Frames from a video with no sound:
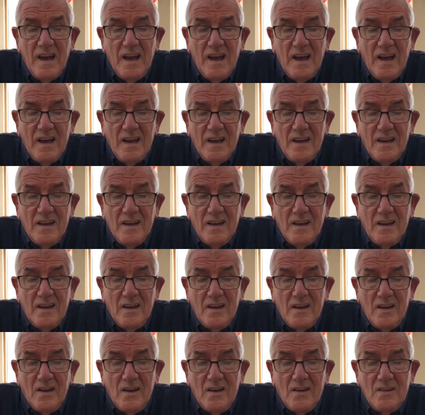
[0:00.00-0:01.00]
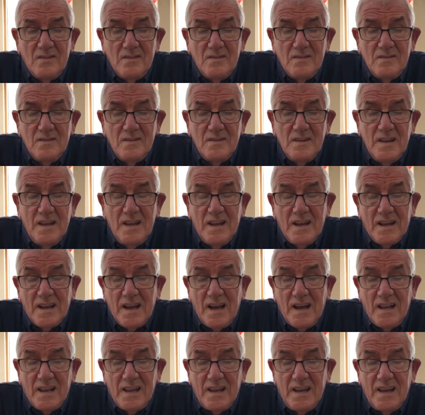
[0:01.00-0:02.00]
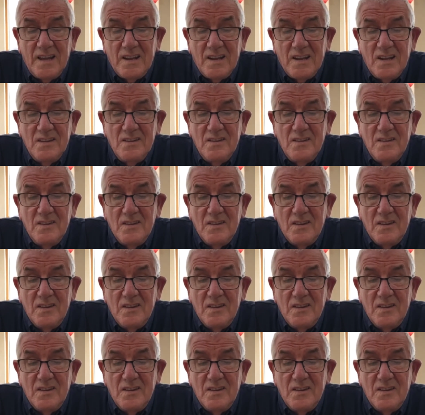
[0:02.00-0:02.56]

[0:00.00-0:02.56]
And then I got a letter in